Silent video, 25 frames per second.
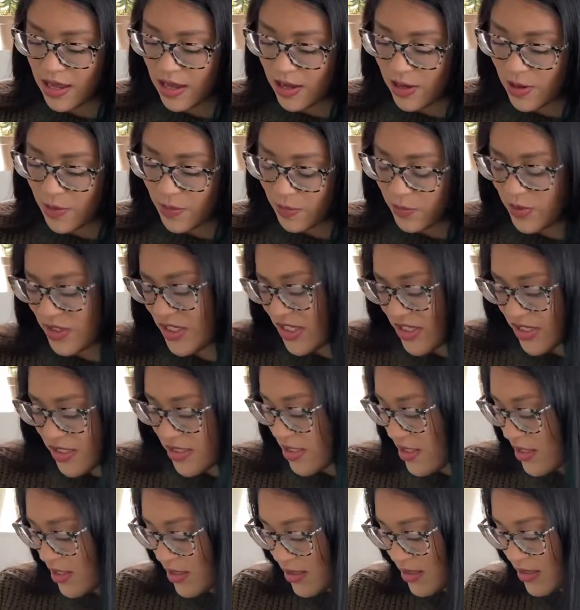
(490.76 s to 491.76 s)
We just
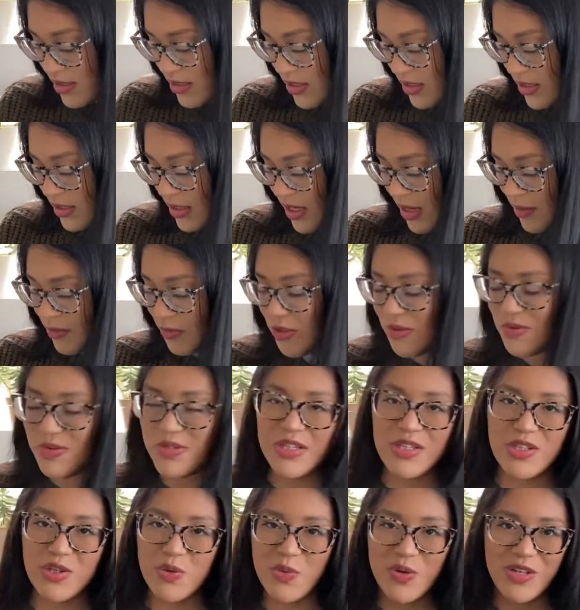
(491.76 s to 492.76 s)
kept
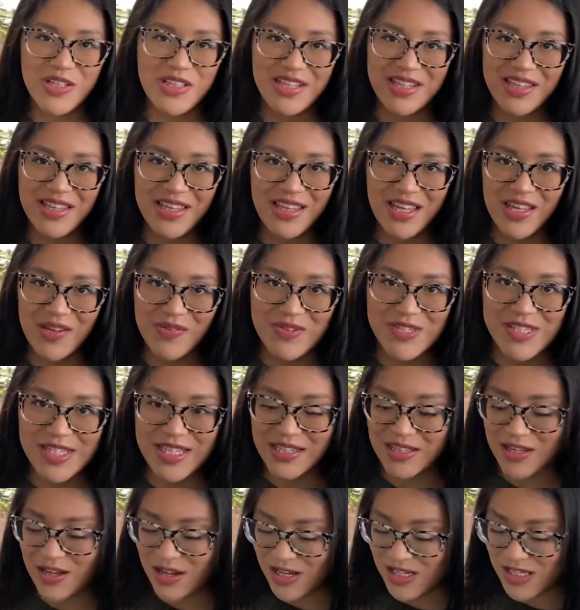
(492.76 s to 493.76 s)
using the one that they gave us at
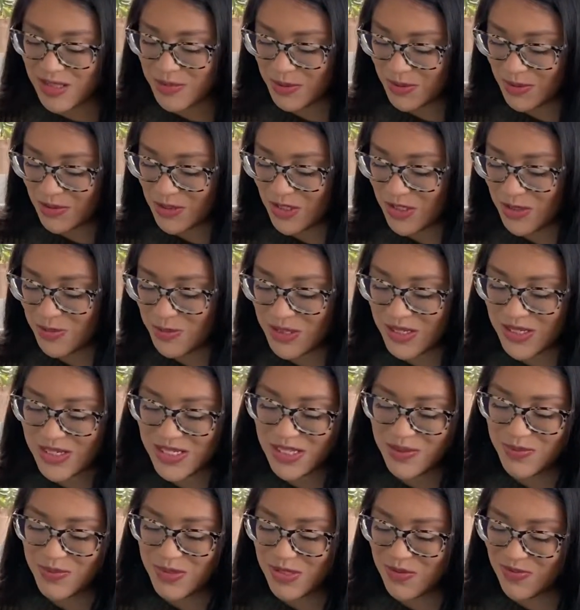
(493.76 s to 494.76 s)
the hospital just because
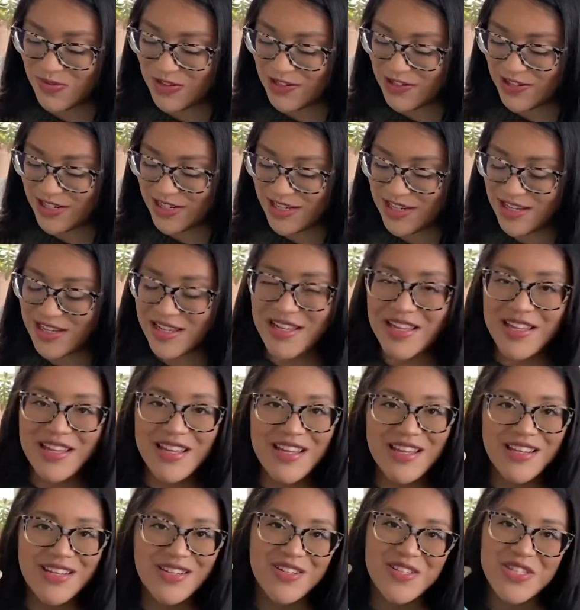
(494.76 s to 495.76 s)
it was very
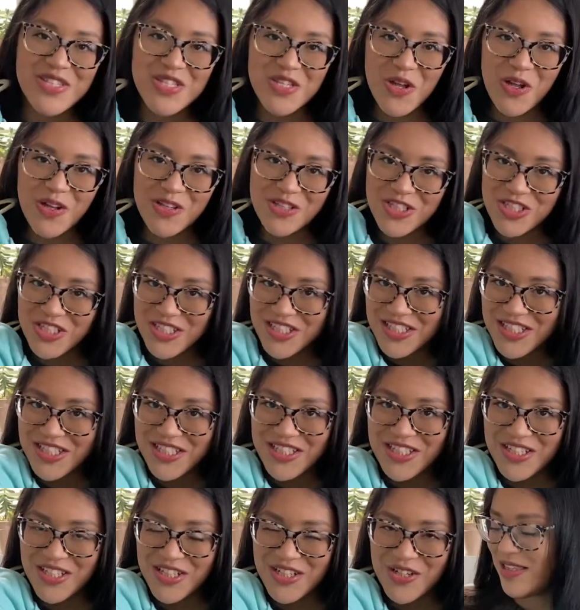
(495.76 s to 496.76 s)
nostalgic.
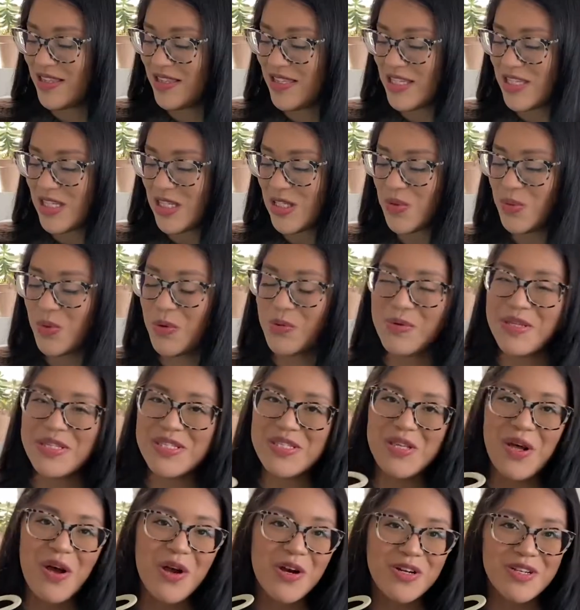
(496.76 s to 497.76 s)
You know, this is what we
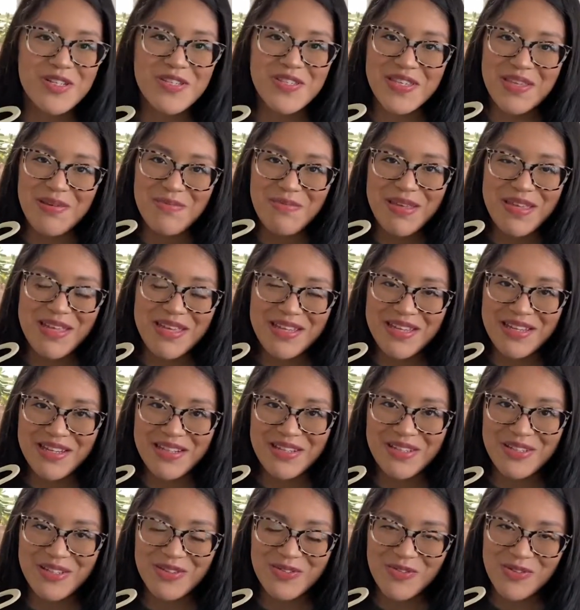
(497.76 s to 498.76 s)
saw her sleeping
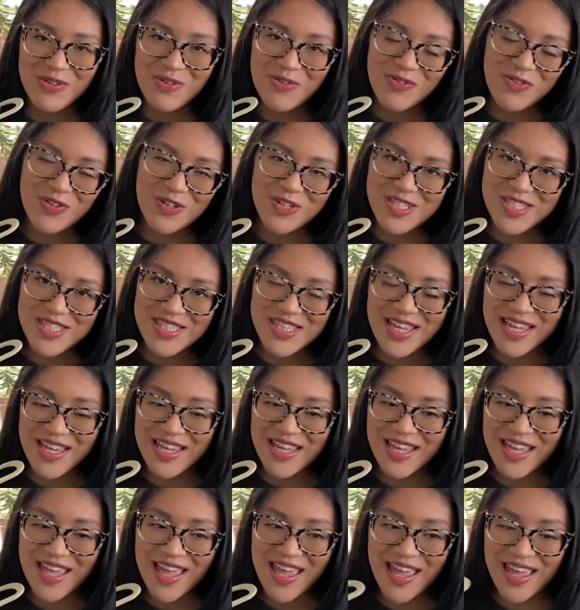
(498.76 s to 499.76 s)
in the first
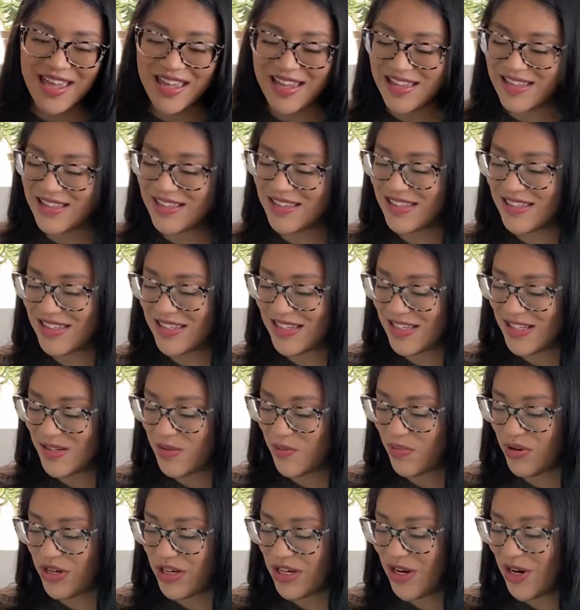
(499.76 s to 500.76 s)
night, and
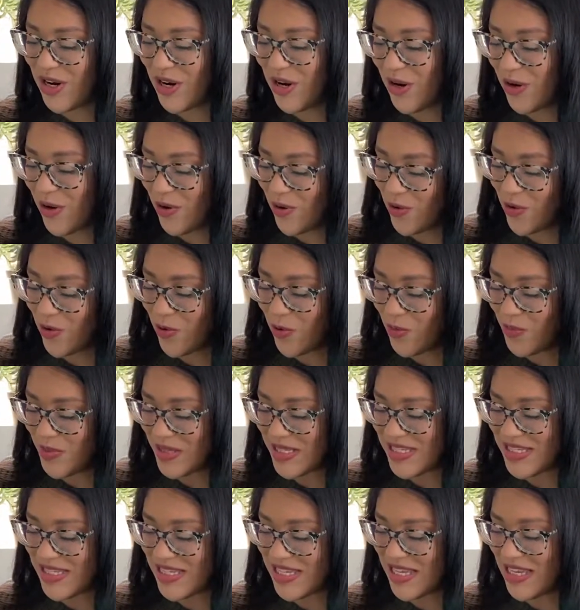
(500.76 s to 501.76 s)
bringing her home and
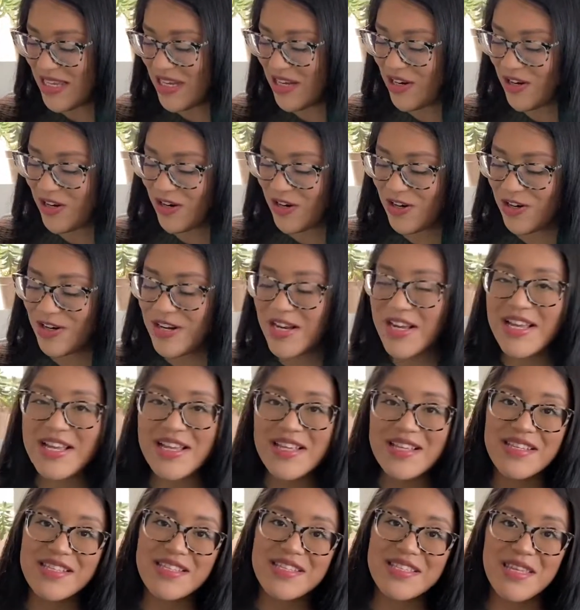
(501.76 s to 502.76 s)
seeing her
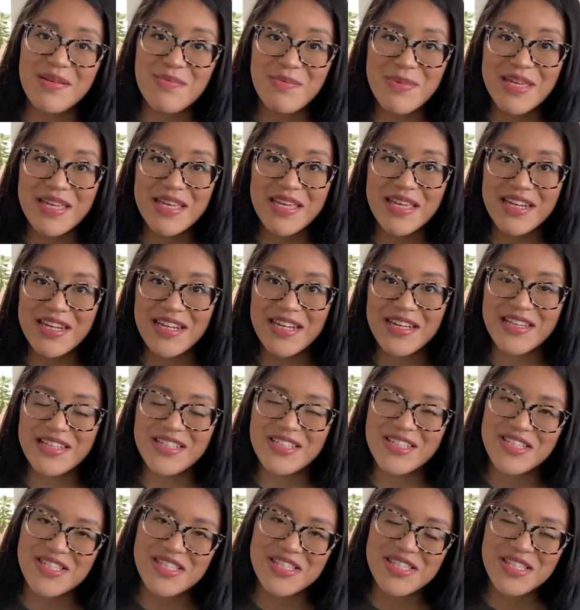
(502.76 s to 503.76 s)
sleeping in it
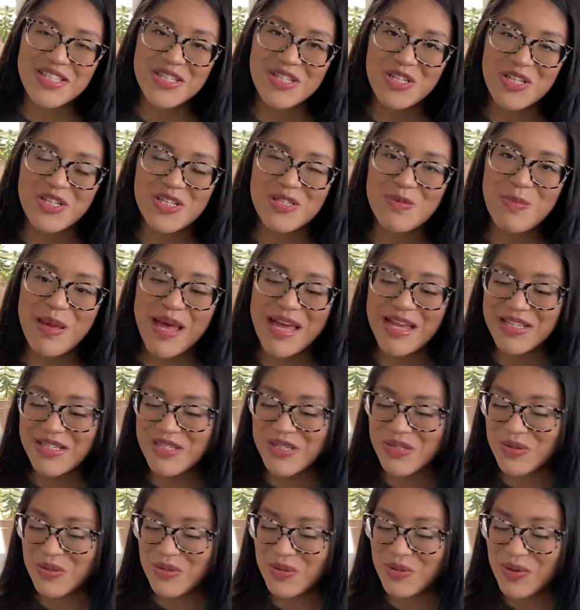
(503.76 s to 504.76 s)
just took us back
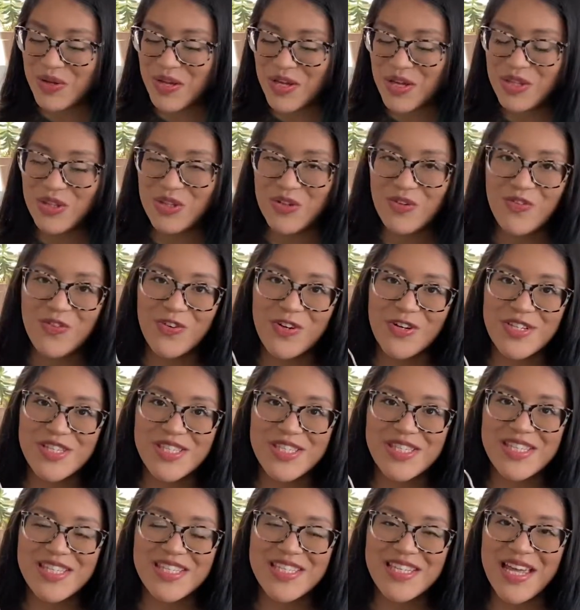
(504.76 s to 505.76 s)
to the
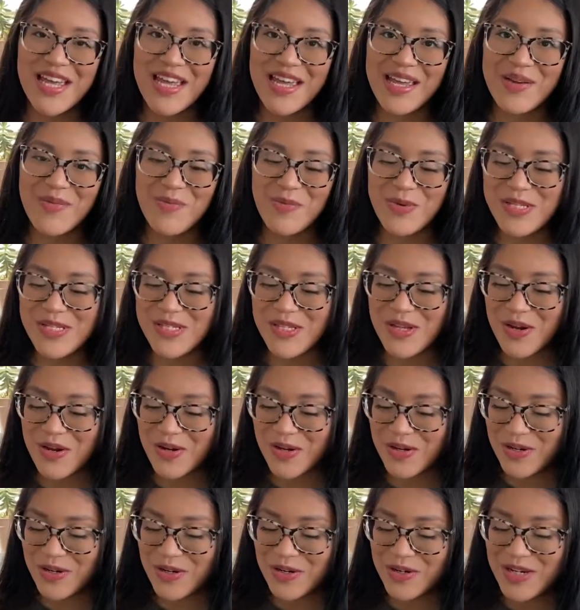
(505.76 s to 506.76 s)
first time we saw
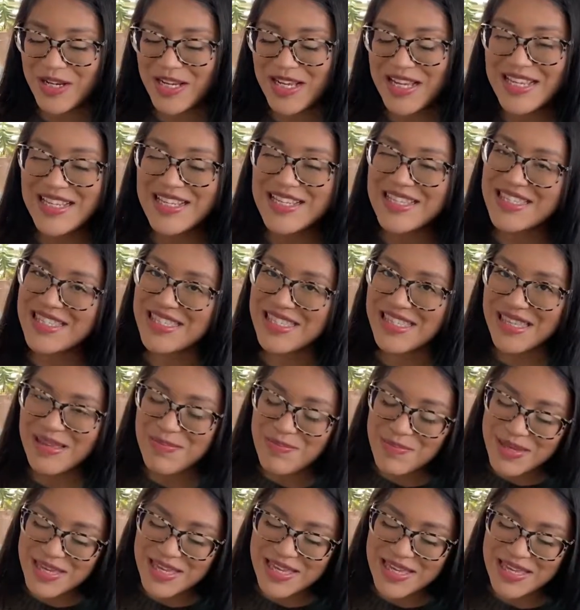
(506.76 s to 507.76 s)
her
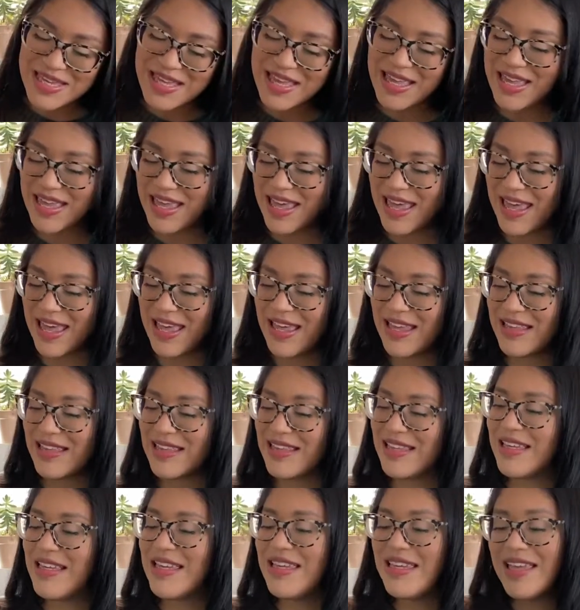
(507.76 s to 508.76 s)
sleeping, and
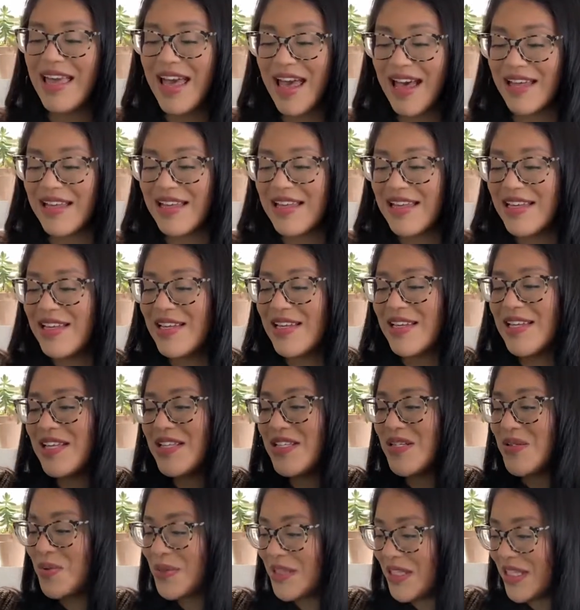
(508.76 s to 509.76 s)
yeah,
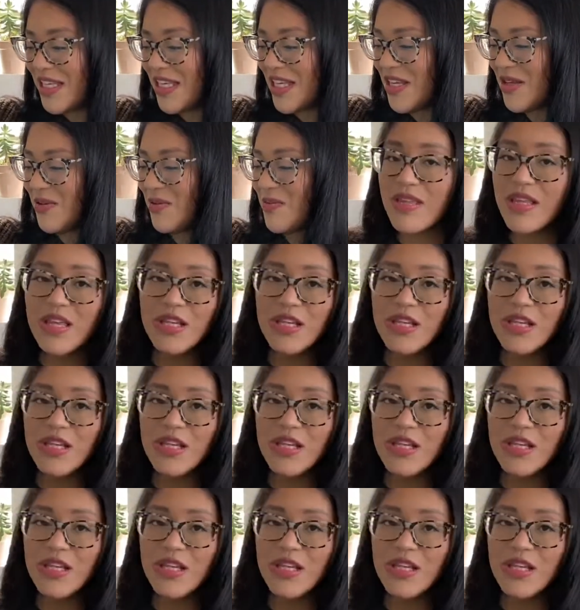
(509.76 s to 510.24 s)
it's really cute.